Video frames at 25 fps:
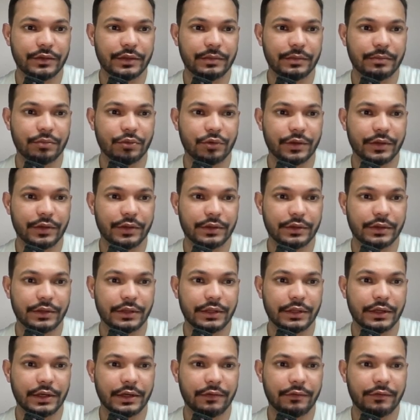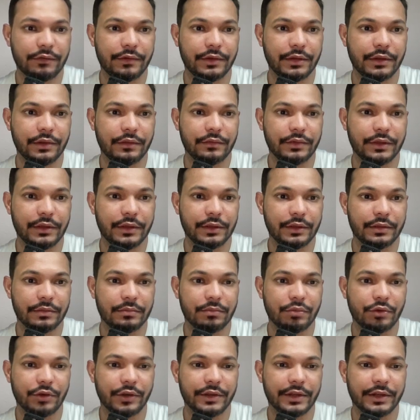we put in the country, we
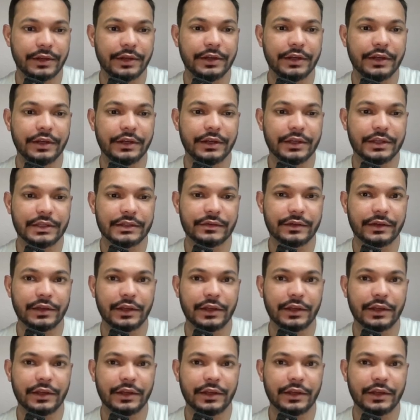put in any details,